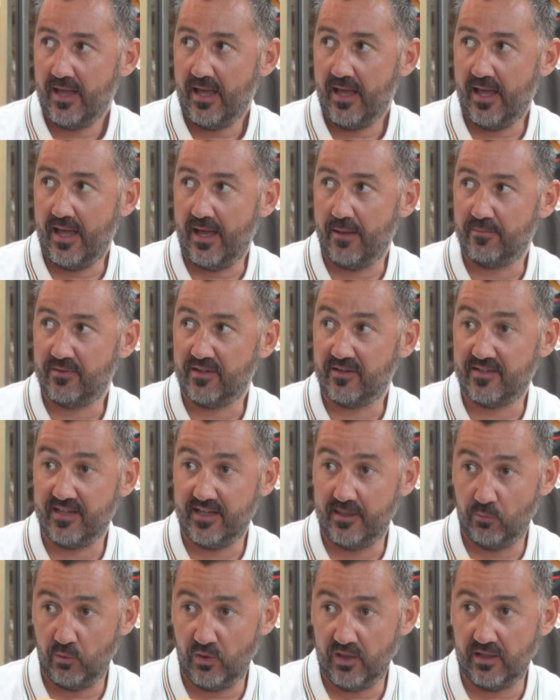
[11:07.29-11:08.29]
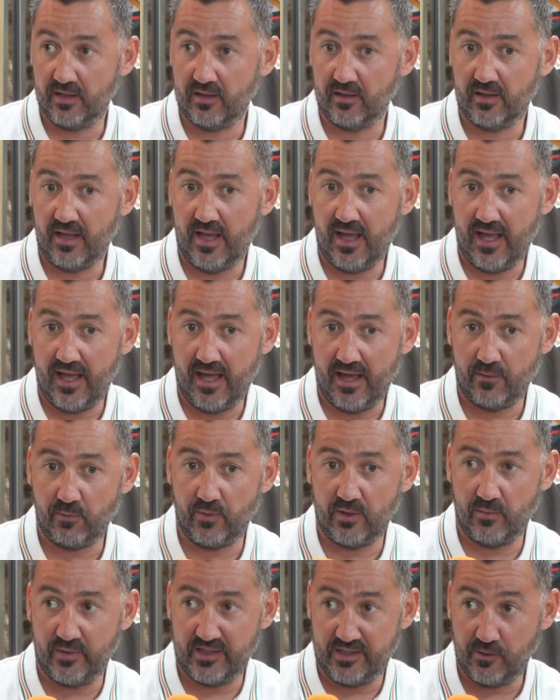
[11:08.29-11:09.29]
The team will,
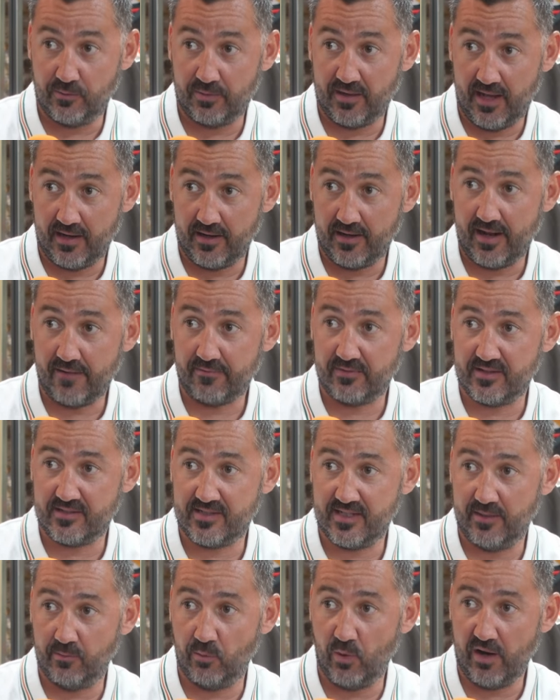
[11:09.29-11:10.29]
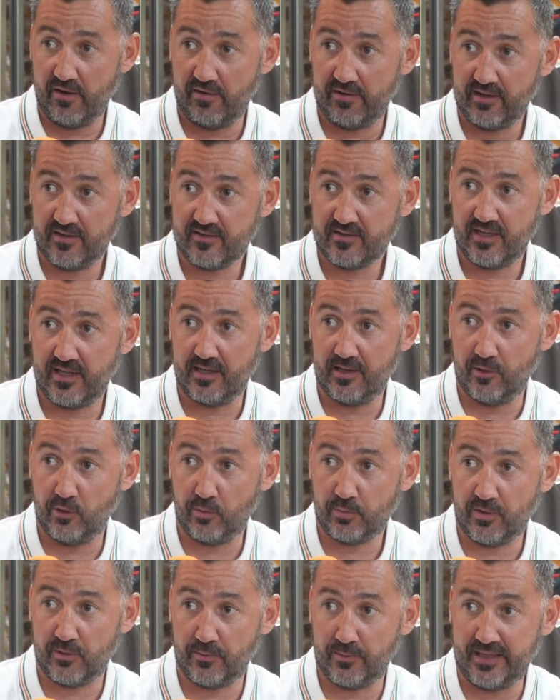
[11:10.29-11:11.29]
we do plan on having the team wearing it in an
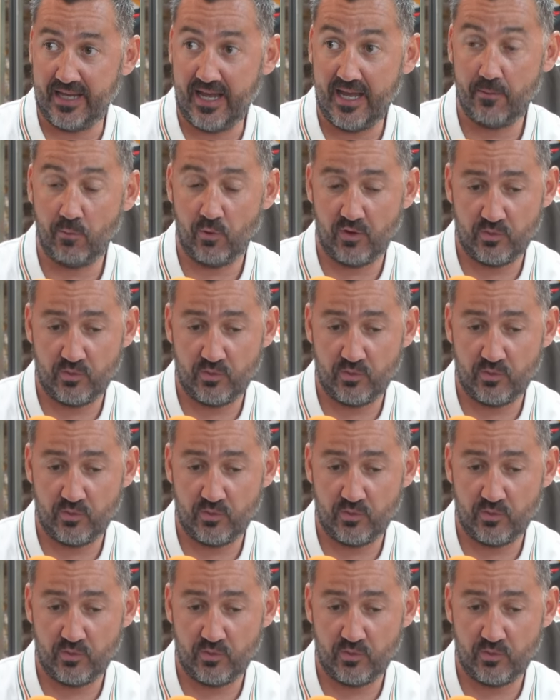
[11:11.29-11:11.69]
upcoming game,